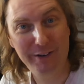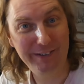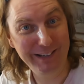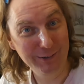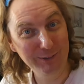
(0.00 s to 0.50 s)

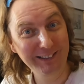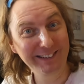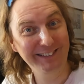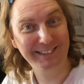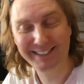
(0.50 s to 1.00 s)
very
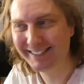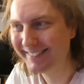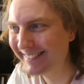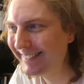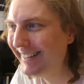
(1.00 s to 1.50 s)
useless.
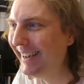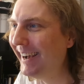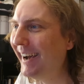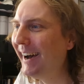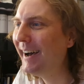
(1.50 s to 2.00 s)

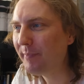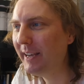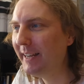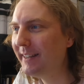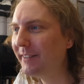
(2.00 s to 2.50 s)

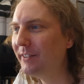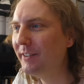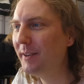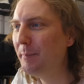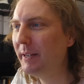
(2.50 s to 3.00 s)
It does the
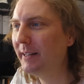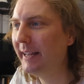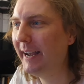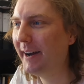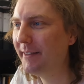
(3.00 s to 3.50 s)
typical
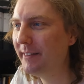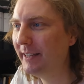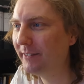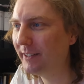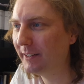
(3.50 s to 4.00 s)
AI
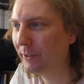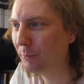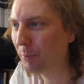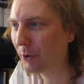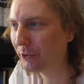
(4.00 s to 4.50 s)
things like
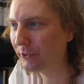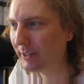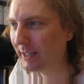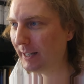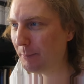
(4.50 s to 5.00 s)
this
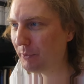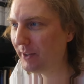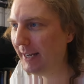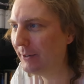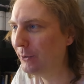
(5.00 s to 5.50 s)
person
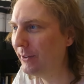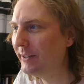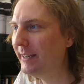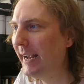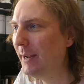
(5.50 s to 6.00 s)
clips into
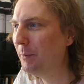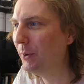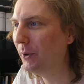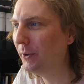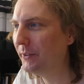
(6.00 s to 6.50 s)
the
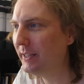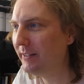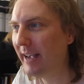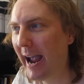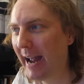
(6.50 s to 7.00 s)
table,
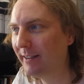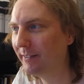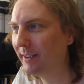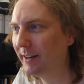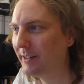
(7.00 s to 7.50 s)
these
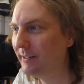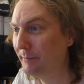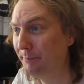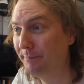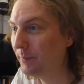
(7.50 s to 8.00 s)
hands
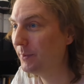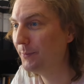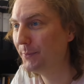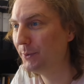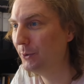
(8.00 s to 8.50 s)
are
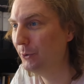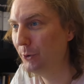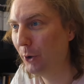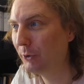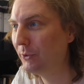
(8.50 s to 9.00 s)

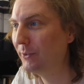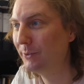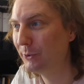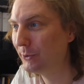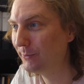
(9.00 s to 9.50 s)
not
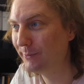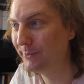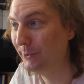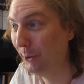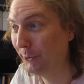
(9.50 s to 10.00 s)

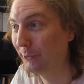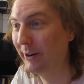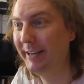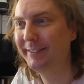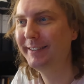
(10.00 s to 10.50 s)
not all
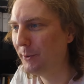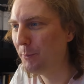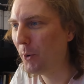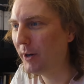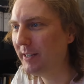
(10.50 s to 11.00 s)
right. The
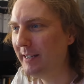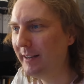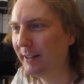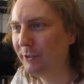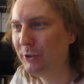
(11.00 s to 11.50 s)
more
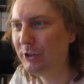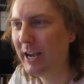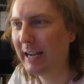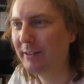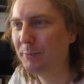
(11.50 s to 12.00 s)
details you
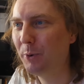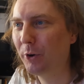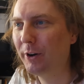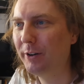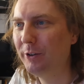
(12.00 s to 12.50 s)
check, the
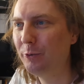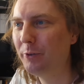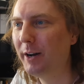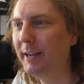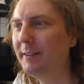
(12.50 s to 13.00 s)
more you
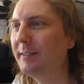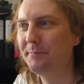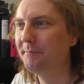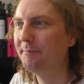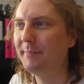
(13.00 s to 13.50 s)

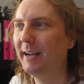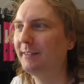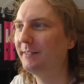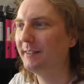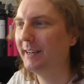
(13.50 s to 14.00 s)
find.
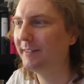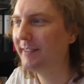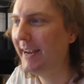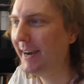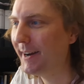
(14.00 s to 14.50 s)
That's, that's
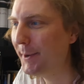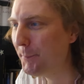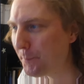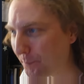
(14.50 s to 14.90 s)
AI.